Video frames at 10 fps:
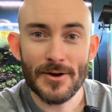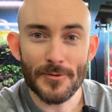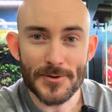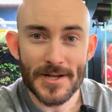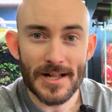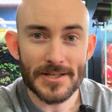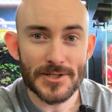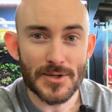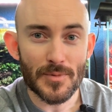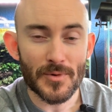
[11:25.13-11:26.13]
Rotala
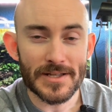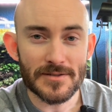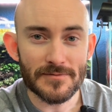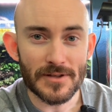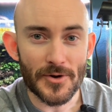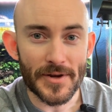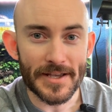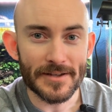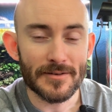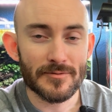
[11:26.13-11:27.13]
Super Reds
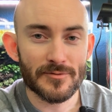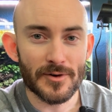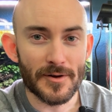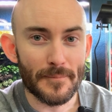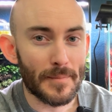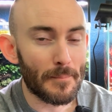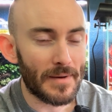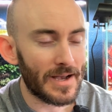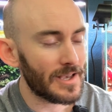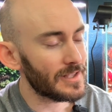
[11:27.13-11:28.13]
floating from
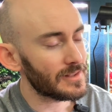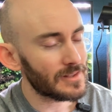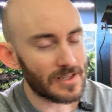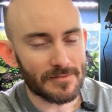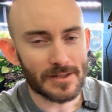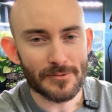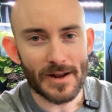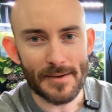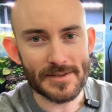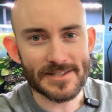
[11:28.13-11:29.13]
my lovely
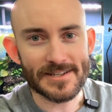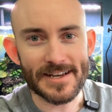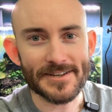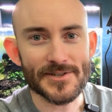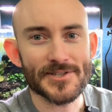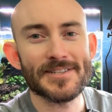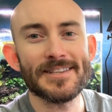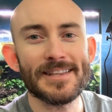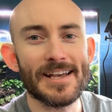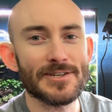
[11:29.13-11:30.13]
rabbit snails
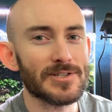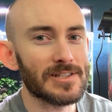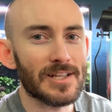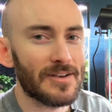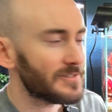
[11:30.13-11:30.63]
that just love